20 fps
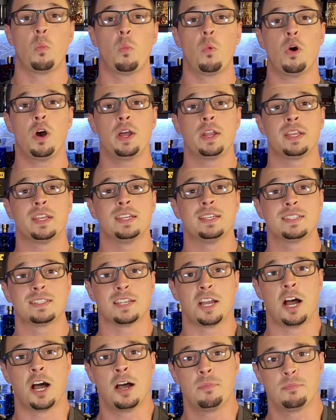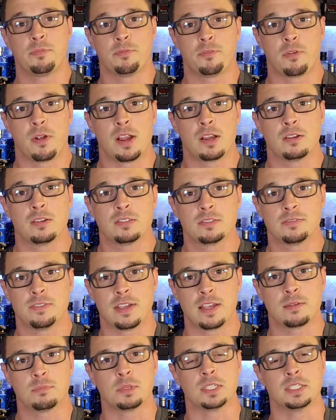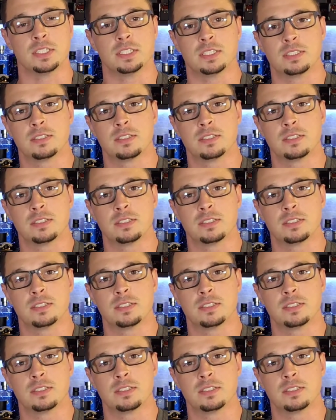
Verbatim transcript: What is up, fragrance family?